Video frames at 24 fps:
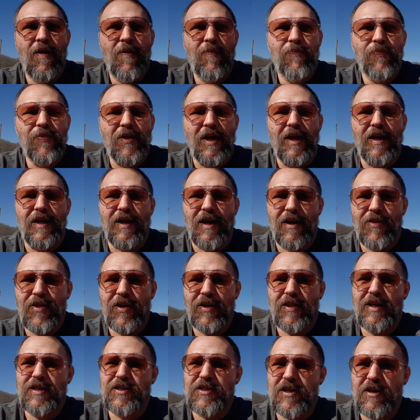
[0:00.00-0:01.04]
And I think
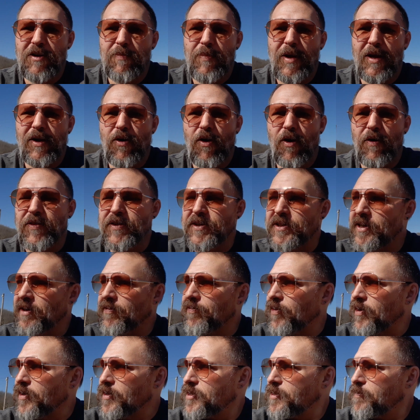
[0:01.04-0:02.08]
that's going to make all the
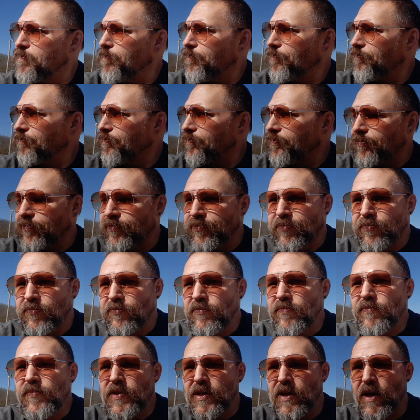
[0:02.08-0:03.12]
difference.
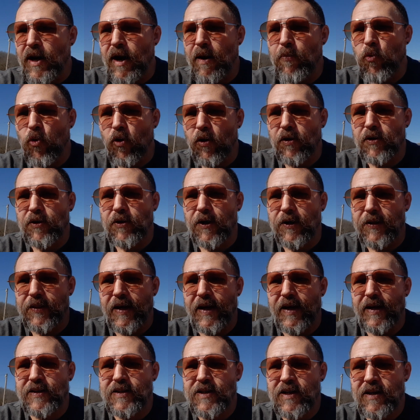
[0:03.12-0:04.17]
And I'm working on
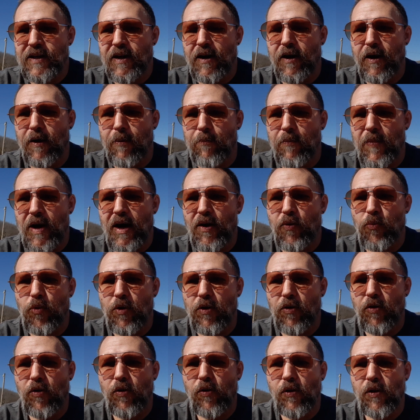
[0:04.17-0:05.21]
that. I
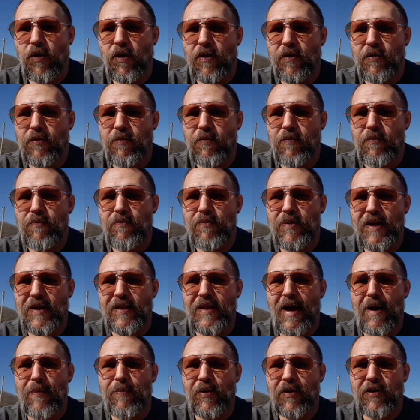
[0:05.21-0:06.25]
will be
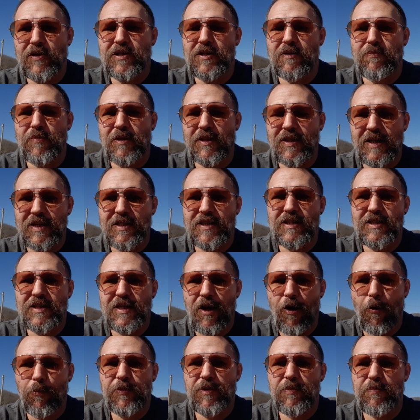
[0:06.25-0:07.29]
that person, but this has
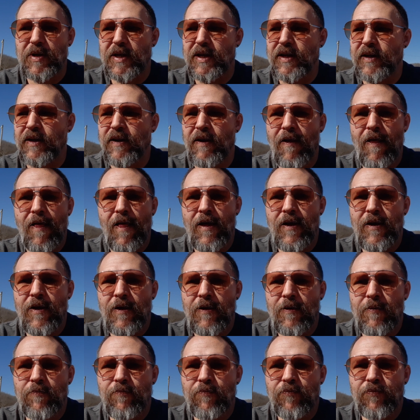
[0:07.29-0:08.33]
helped me
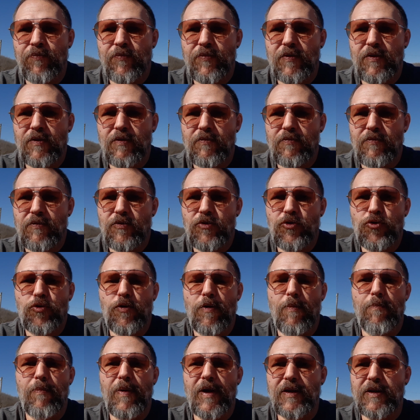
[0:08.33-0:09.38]

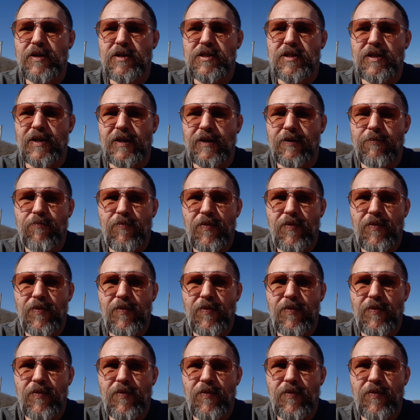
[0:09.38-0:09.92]
tremendously.